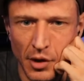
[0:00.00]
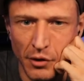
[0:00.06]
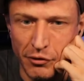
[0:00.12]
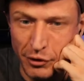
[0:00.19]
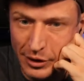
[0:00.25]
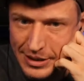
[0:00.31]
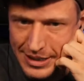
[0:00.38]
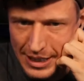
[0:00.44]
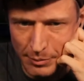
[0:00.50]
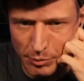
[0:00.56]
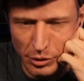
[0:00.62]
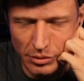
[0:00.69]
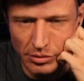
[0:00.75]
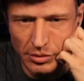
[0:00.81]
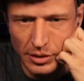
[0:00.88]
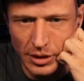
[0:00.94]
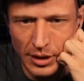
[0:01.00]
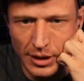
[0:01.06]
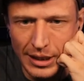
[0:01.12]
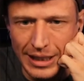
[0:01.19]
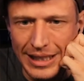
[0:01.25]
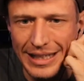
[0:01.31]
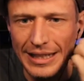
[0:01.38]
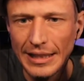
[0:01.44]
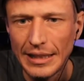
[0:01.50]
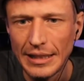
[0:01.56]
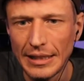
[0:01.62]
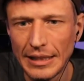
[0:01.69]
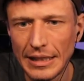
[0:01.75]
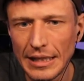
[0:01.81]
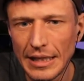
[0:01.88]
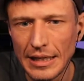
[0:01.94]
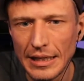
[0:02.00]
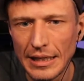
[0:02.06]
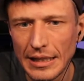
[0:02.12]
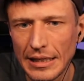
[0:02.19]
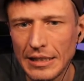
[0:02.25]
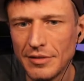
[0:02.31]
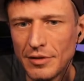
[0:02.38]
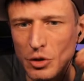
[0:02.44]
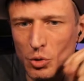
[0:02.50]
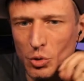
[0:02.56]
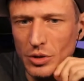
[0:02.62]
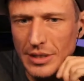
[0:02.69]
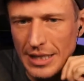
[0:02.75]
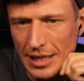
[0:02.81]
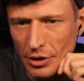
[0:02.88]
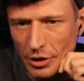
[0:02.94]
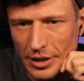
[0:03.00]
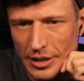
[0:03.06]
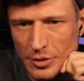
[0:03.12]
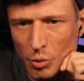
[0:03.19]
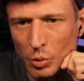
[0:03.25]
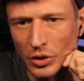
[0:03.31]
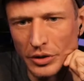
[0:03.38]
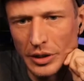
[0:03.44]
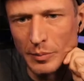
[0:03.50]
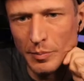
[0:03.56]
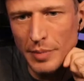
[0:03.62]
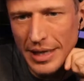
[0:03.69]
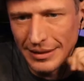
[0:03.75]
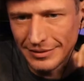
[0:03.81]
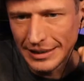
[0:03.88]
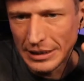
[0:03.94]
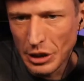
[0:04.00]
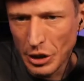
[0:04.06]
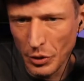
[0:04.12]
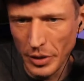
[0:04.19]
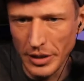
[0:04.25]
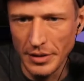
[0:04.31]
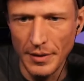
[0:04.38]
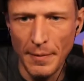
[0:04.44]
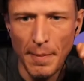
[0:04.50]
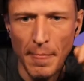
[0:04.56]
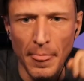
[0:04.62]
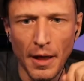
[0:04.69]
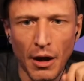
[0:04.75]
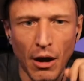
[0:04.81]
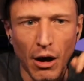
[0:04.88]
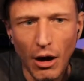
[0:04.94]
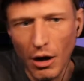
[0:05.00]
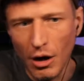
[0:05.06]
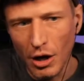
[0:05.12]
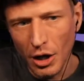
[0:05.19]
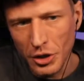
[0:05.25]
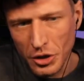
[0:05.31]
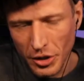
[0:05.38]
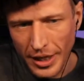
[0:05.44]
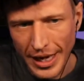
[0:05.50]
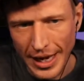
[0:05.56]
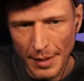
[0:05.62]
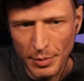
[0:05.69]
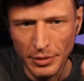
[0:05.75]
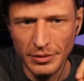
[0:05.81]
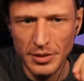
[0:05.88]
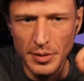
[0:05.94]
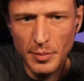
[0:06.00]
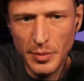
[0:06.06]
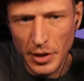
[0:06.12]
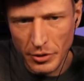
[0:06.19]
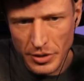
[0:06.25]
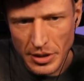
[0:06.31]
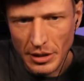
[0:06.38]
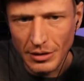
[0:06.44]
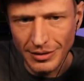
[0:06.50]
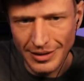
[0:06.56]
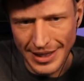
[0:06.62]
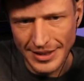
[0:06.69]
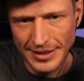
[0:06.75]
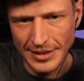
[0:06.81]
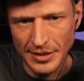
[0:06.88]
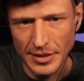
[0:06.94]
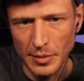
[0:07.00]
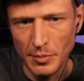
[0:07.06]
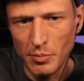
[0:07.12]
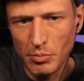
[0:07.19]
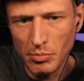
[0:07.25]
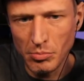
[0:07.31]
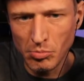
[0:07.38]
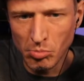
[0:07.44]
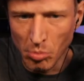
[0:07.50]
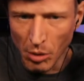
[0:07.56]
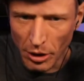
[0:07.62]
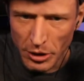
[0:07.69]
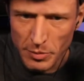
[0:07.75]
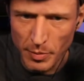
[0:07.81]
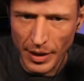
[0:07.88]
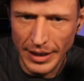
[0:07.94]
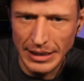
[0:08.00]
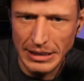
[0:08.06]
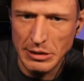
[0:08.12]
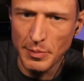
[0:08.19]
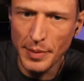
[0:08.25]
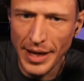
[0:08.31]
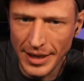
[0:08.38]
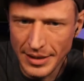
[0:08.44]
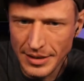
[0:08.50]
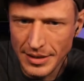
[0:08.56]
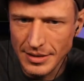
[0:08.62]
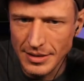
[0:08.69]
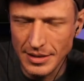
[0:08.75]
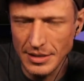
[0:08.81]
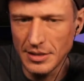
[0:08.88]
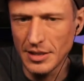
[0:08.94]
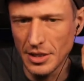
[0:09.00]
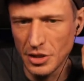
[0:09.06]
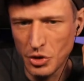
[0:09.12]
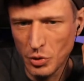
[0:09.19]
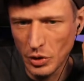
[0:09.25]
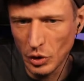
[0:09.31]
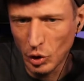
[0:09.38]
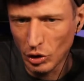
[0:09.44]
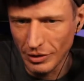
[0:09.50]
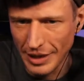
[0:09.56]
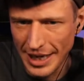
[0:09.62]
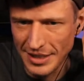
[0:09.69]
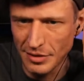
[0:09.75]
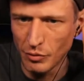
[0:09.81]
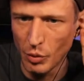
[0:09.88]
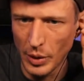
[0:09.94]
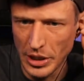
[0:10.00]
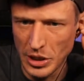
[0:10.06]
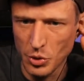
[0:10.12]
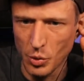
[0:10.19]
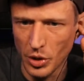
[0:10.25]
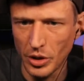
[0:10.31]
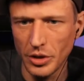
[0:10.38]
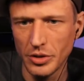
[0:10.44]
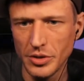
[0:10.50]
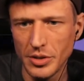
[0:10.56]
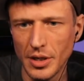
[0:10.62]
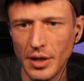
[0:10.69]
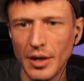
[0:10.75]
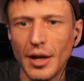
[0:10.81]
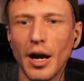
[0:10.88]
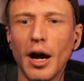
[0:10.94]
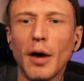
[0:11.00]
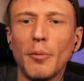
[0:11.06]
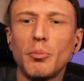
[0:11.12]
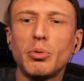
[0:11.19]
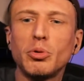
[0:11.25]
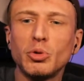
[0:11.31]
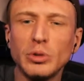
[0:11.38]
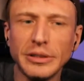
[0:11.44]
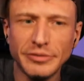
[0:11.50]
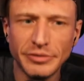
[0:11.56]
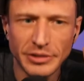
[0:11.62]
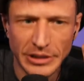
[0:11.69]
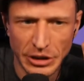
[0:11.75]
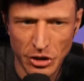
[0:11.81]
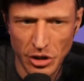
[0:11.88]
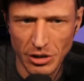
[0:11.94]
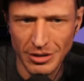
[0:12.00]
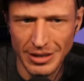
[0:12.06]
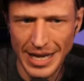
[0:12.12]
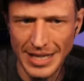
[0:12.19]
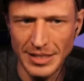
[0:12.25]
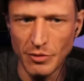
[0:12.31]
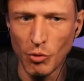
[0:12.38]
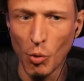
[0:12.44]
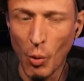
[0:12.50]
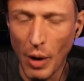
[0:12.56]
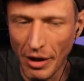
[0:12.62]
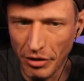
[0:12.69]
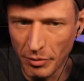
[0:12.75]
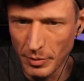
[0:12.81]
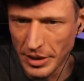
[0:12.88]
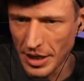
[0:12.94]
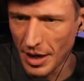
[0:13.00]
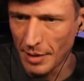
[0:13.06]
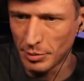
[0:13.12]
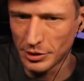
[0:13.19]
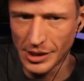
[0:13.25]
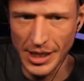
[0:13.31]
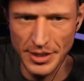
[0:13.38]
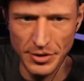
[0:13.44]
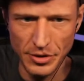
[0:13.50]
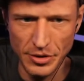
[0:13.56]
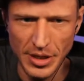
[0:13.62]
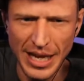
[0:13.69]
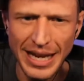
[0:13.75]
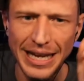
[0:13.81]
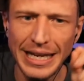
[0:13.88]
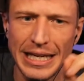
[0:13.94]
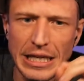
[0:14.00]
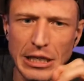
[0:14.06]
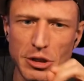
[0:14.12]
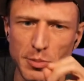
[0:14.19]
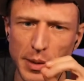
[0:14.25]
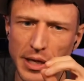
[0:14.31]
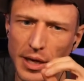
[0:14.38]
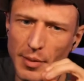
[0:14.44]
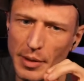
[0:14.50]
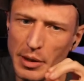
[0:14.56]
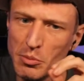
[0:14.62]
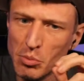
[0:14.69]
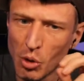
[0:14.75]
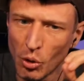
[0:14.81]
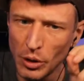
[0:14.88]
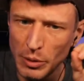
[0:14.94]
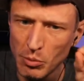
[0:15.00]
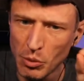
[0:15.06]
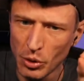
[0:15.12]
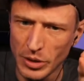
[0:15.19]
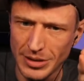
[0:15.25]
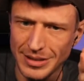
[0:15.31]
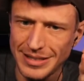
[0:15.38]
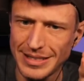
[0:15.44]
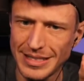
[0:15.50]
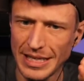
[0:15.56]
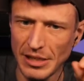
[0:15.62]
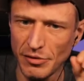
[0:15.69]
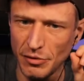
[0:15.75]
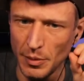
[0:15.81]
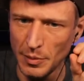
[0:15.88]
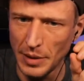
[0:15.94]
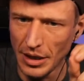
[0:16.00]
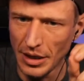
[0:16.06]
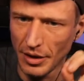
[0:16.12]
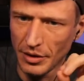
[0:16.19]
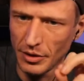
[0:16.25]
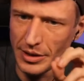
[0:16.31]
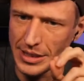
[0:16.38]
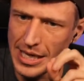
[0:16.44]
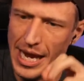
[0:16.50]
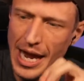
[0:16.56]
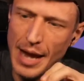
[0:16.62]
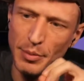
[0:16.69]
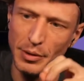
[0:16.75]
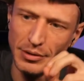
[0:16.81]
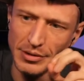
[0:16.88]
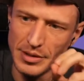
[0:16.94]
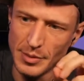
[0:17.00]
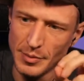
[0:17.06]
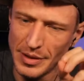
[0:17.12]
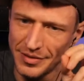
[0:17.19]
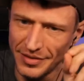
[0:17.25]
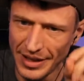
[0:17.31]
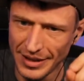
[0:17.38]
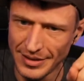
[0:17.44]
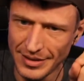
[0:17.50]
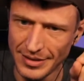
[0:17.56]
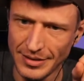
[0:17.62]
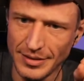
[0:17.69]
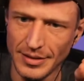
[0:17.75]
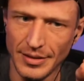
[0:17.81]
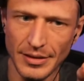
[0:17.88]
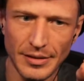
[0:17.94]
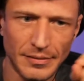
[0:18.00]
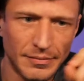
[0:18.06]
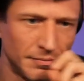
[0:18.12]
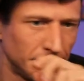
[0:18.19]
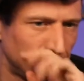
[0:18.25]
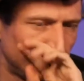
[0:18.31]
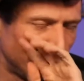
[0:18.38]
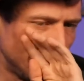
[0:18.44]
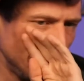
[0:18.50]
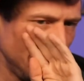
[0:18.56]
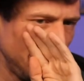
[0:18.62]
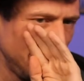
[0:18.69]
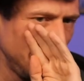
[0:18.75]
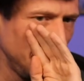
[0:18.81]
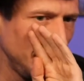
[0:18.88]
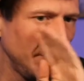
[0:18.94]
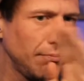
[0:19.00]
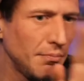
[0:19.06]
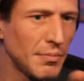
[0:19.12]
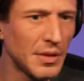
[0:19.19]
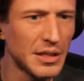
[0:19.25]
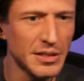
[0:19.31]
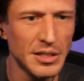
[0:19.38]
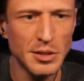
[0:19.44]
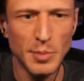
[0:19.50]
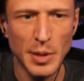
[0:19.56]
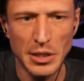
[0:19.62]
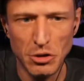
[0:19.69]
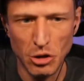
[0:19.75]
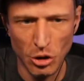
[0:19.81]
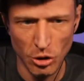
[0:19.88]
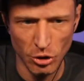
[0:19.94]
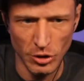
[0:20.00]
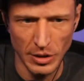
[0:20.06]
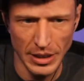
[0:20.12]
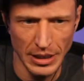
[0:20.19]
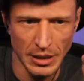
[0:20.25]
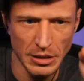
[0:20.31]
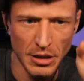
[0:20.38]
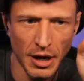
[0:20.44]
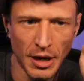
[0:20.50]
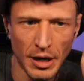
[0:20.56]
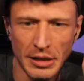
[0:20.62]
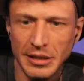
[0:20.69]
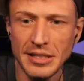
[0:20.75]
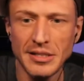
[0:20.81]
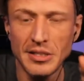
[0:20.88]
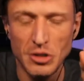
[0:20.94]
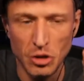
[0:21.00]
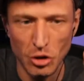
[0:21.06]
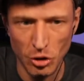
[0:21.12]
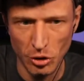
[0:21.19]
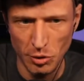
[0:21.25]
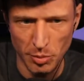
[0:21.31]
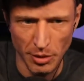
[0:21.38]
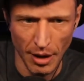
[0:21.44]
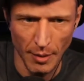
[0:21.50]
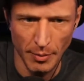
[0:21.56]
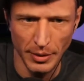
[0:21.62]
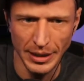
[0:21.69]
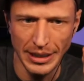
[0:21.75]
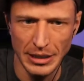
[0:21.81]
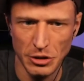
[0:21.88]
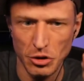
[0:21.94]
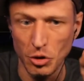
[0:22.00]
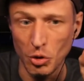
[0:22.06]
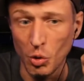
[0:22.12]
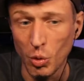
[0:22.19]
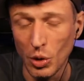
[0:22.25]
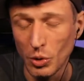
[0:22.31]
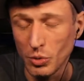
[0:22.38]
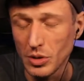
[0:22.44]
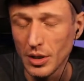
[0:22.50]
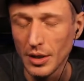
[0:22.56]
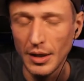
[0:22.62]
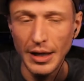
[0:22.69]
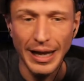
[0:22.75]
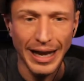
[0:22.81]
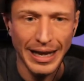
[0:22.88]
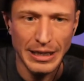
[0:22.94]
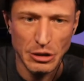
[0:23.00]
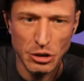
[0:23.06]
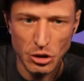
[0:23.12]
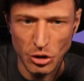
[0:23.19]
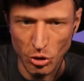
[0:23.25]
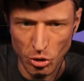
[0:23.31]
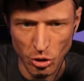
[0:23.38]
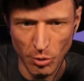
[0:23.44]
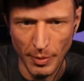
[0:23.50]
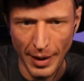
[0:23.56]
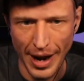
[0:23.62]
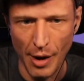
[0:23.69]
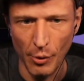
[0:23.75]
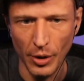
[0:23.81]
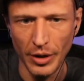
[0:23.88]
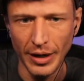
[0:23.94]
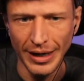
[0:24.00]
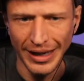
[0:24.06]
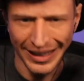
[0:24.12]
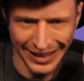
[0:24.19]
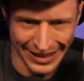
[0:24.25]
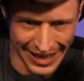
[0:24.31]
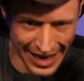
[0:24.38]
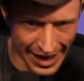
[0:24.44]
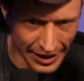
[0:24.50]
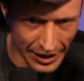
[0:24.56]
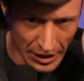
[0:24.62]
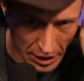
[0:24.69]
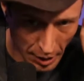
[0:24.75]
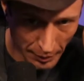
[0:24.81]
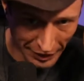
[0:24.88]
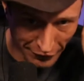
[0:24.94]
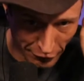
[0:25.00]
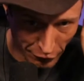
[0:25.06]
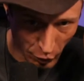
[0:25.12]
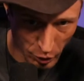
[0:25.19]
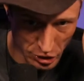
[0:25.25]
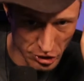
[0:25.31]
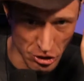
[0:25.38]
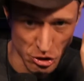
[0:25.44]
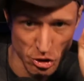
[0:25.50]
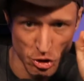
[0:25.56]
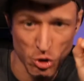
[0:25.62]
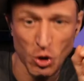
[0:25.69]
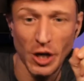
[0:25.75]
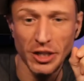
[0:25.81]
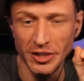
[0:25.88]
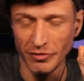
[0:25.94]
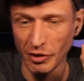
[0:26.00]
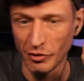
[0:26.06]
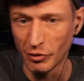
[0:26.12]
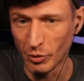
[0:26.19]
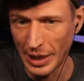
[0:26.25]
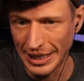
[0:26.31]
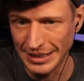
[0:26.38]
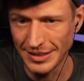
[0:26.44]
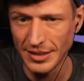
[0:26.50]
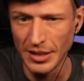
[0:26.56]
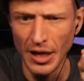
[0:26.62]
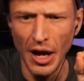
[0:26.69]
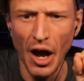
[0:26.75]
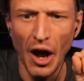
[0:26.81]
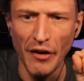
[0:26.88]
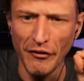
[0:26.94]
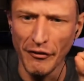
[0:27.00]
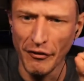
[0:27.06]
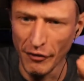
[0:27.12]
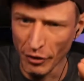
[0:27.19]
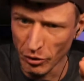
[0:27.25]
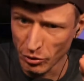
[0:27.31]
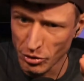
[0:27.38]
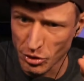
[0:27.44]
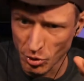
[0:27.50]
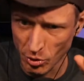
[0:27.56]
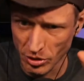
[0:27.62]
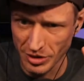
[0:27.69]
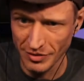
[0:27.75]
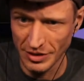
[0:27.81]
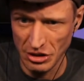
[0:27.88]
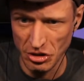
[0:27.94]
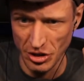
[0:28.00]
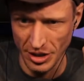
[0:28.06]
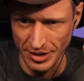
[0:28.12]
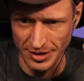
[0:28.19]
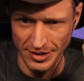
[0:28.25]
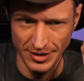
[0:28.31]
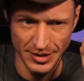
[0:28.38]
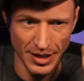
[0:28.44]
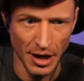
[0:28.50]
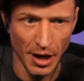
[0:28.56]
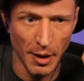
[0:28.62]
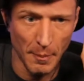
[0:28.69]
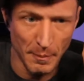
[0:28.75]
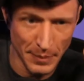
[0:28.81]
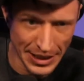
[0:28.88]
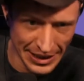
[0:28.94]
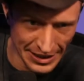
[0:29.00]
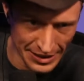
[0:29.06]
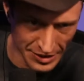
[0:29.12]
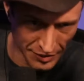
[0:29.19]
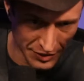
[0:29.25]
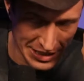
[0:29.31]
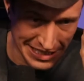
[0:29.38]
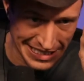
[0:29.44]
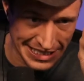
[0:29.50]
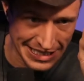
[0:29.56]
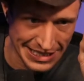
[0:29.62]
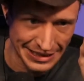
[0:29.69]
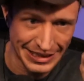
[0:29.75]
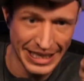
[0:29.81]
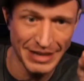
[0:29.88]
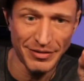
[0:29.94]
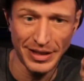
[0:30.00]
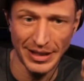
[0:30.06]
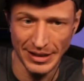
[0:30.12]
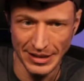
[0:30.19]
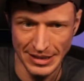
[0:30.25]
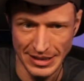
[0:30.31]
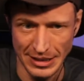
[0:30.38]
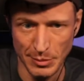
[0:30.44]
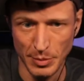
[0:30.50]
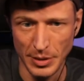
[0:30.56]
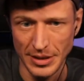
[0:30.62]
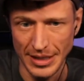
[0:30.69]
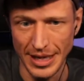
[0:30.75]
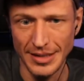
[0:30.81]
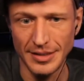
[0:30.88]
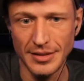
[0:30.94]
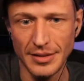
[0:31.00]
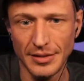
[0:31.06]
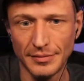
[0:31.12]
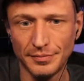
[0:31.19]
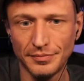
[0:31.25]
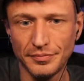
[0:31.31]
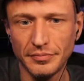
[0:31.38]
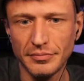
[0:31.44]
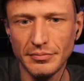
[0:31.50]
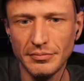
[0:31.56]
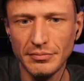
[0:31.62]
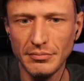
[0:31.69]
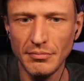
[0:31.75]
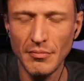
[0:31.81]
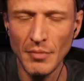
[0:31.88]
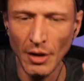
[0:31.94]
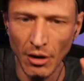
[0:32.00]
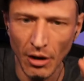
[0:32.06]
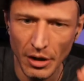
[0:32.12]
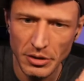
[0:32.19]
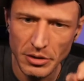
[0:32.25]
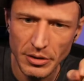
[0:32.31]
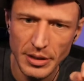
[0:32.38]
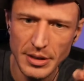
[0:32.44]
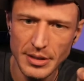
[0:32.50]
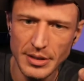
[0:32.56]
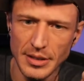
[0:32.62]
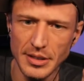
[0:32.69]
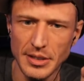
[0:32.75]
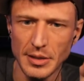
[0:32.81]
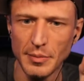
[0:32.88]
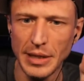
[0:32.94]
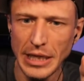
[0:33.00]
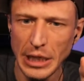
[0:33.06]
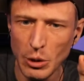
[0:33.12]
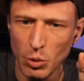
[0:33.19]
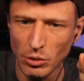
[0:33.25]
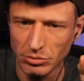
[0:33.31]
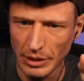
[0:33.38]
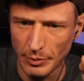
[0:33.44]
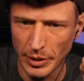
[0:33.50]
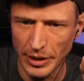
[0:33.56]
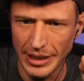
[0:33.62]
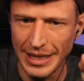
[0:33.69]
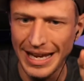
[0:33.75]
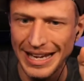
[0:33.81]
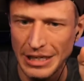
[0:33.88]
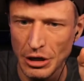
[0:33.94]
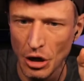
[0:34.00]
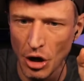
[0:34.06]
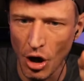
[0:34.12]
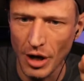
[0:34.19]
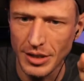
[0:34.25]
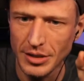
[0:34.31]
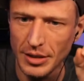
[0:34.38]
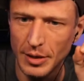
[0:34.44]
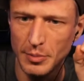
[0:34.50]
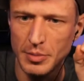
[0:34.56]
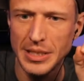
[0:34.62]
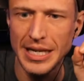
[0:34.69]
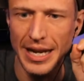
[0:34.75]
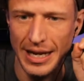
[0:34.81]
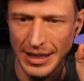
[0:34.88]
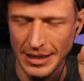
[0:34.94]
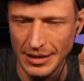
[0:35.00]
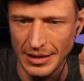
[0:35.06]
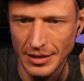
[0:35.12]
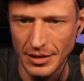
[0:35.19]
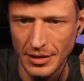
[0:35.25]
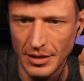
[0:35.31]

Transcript: For example, individualist anarchist William Bailey noted, under capitalism, there is a class system marked by a dependent industrial class of wage workers, a privileged class of wealth monopolizers, each becoming more and more distinct from the other as capitalism advances. This has been turned in. This has turned property into, quote, a social power, an economic force destructive of rights, a fertile source of injustice, a means of enslaving the dispossessed. Under this system, equal liberty cannot obtain.